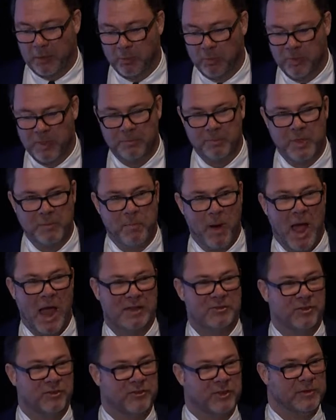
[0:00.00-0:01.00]
the
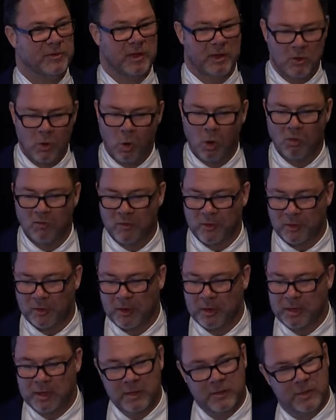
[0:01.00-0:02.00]
boxes that over
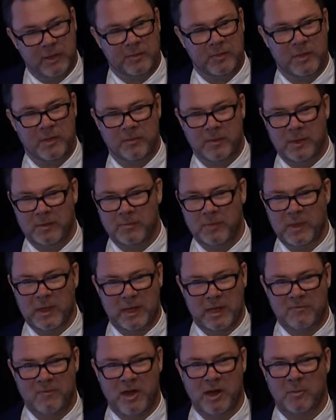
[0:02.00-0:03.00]
the
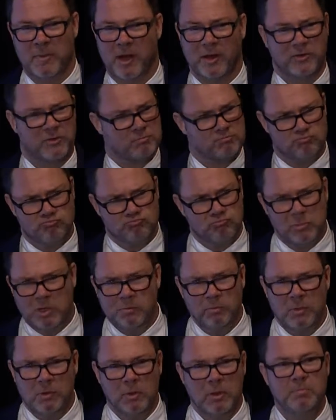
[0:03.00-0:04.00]
conveyor belts,
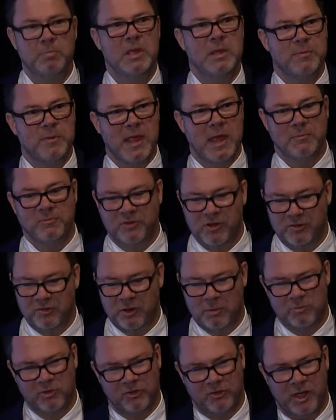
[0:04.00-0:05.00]
the BPM
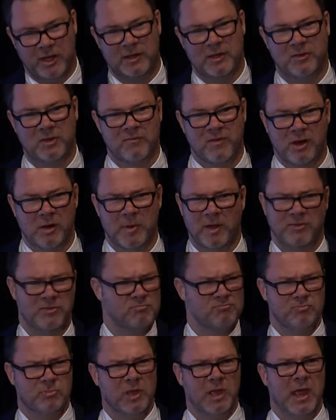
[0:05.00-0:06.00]
system, just like this conveyor belts,
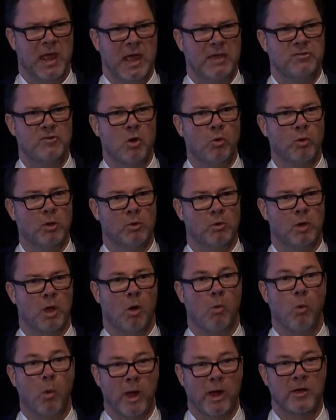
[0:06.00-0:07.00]
it has no real
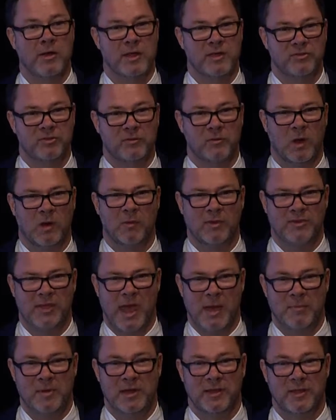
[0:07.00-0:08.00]
awareness of what's
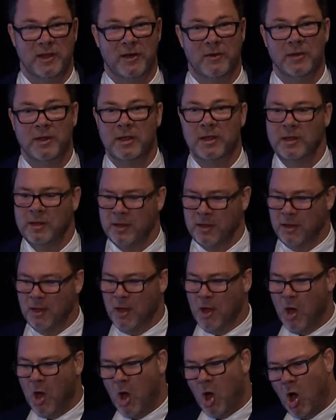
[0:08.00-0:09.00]
happening there.
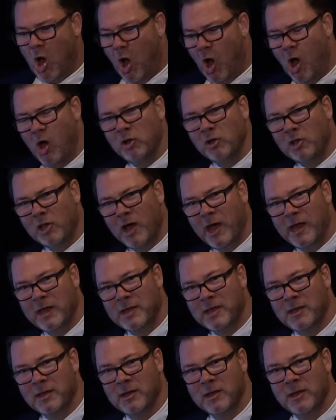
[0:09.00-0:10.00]

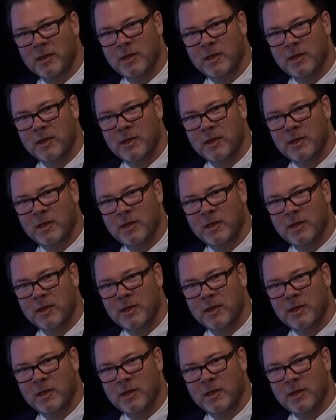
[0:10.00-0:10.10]
Unlike